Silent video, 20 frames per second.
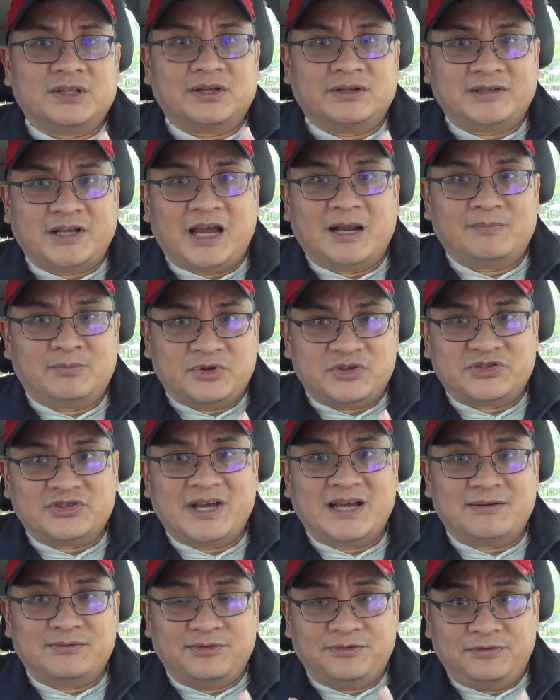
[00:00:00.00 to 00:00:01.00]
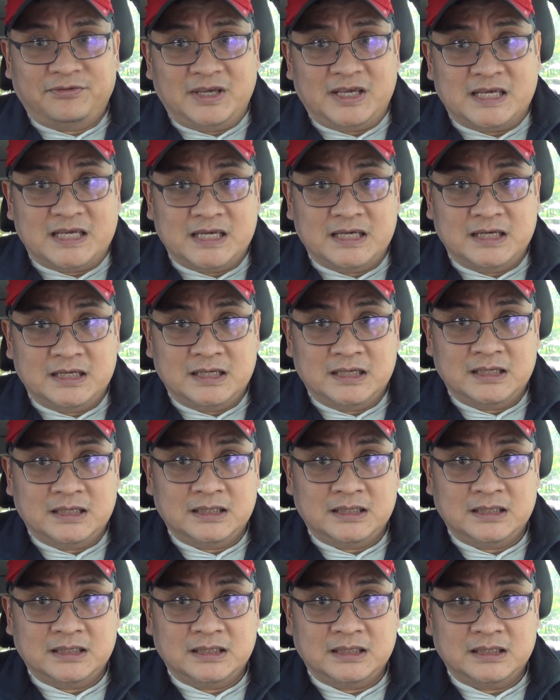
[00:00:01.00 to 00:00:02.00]
the 10% fee
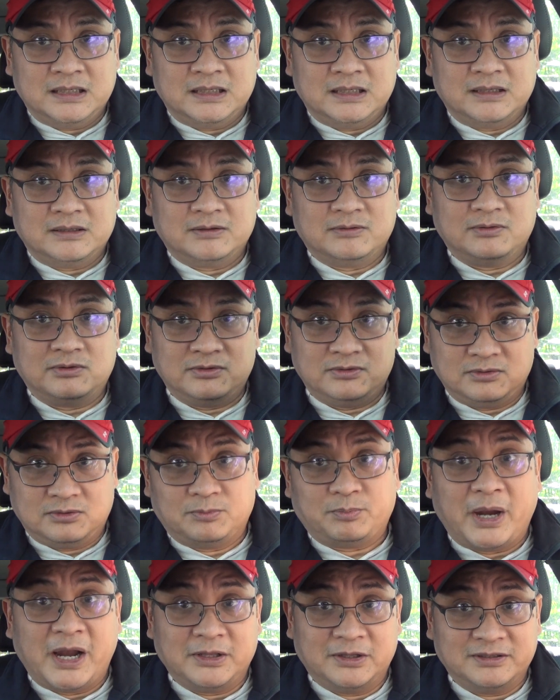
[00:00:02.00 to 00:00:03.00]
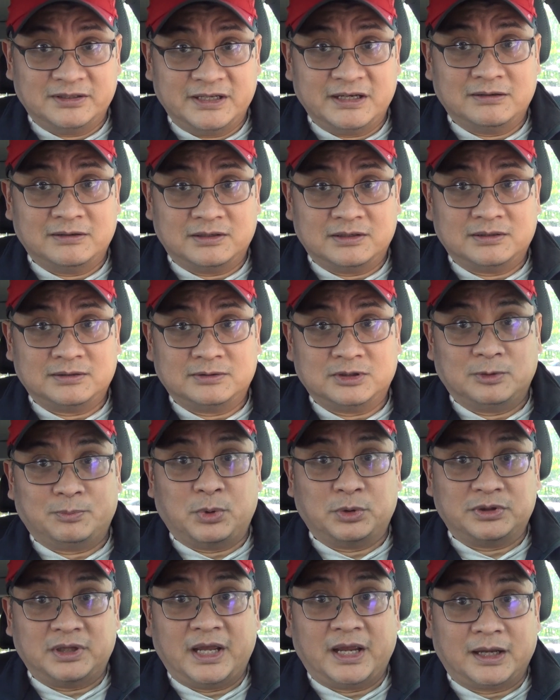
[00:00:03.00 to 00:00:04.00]
to pay the dealer to
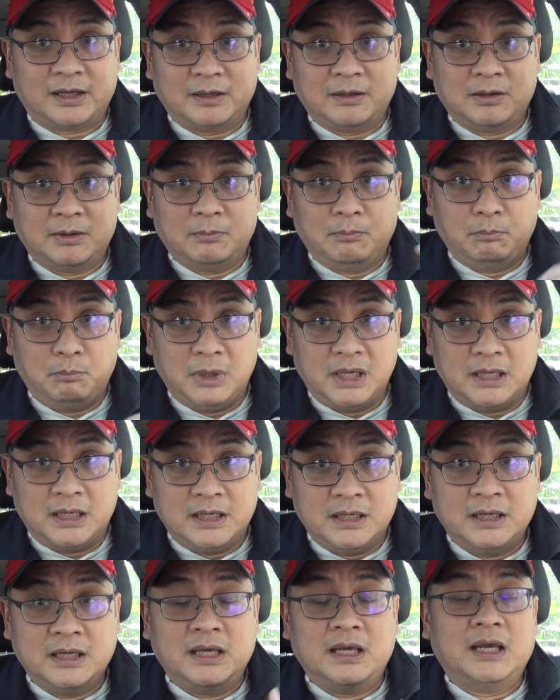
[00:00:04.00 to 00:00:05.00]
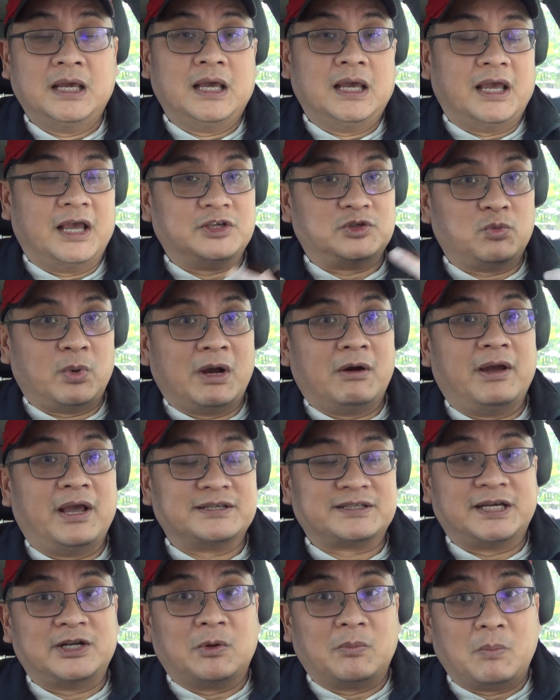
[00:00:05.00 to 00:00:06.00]
protect me, as well
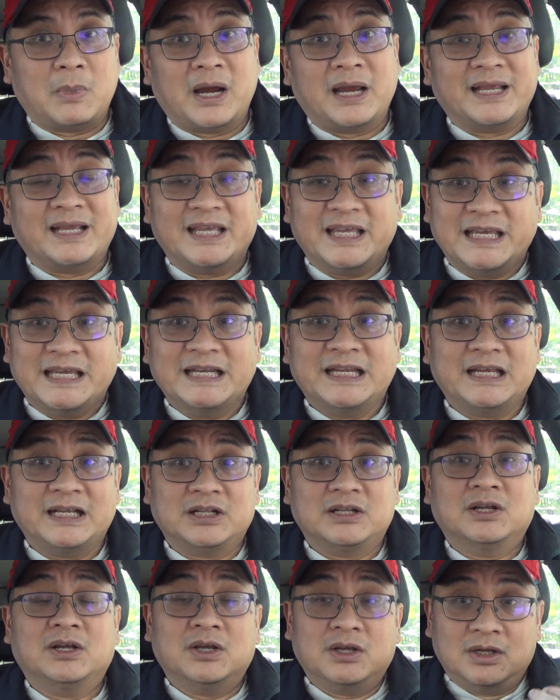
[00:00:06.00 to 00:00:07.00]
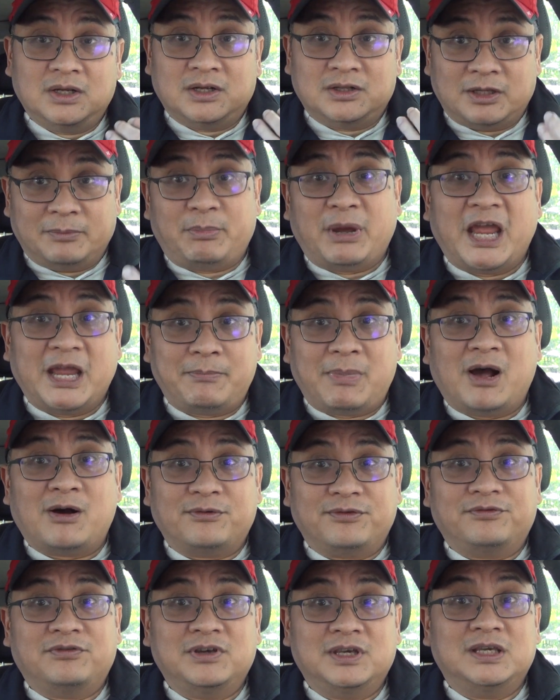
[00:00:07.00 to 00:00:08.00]
as I don't mind eating the
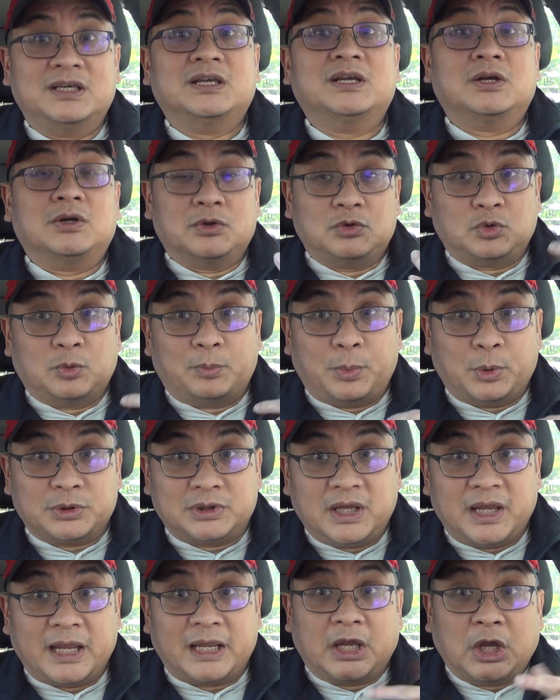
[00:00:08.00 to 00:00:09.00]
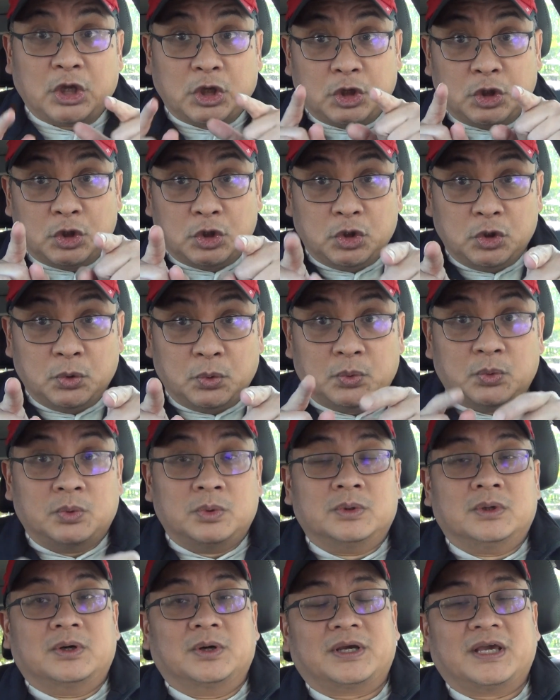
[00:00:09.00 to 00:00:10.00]
PayPal fee to protect you.
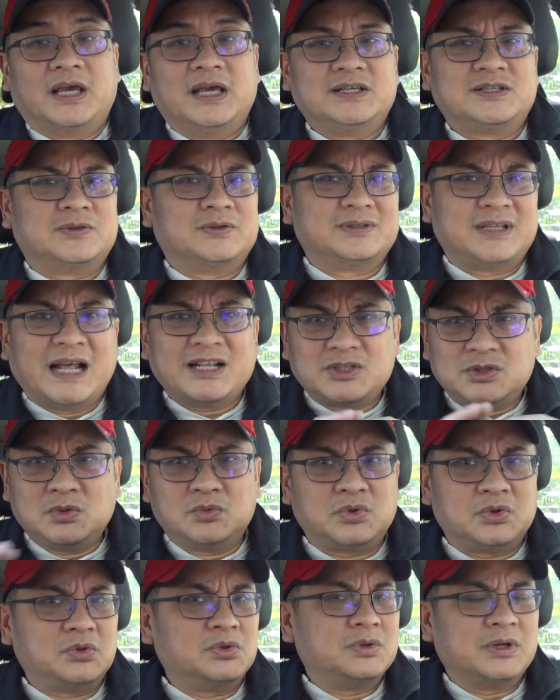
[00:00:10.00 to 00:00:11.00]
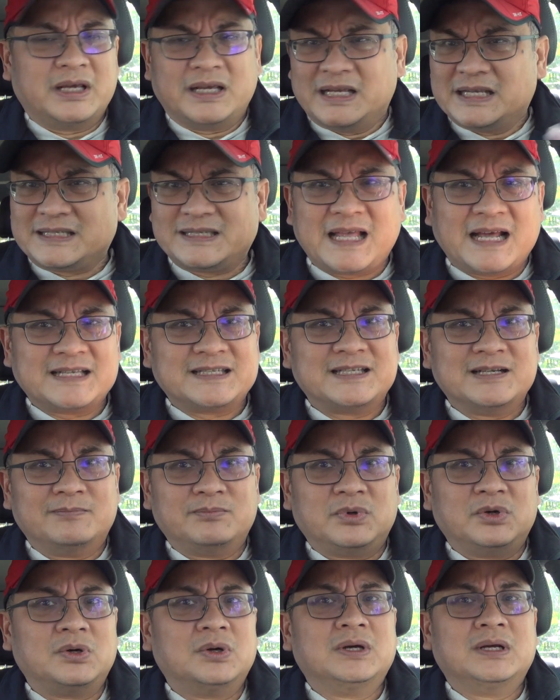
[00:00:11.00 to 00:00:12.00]
Okay, so that's the rule. It's that
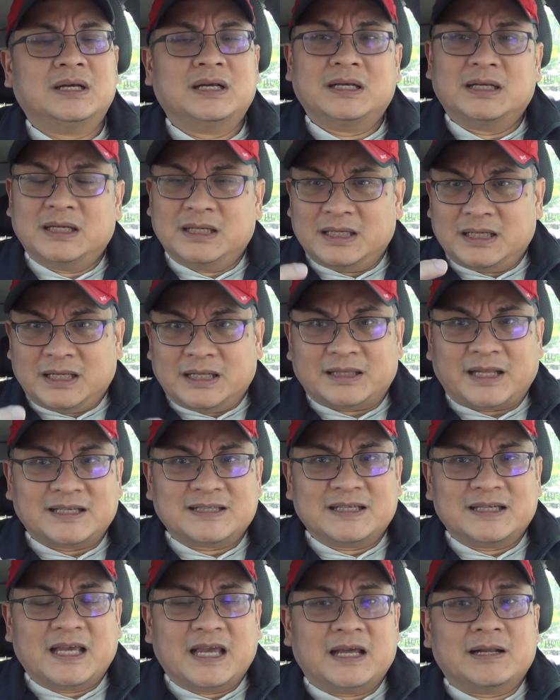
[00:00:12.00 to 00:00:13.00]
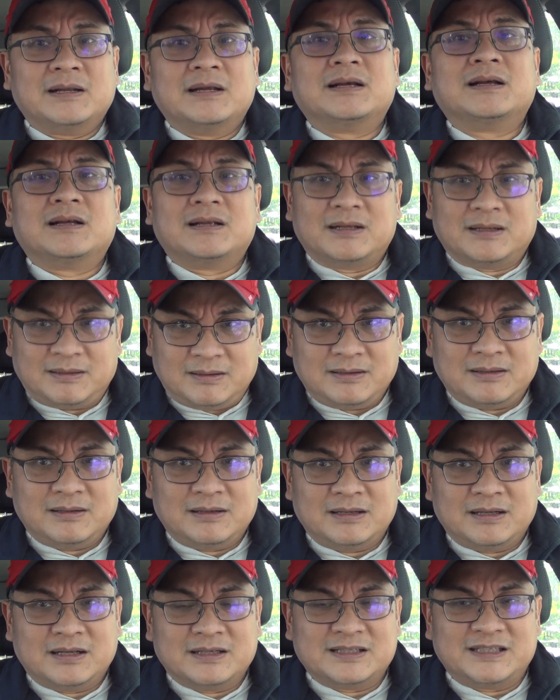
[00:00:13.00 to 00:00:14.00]
simple. Thanks again.
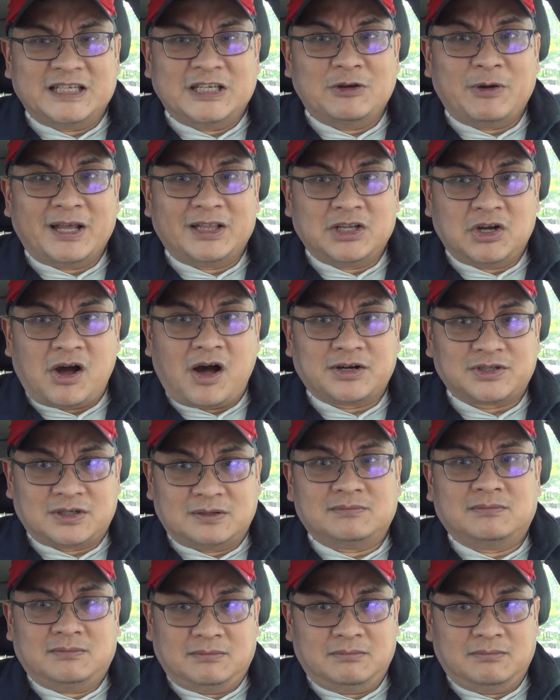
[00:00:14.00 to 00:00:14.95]
See you at the auction.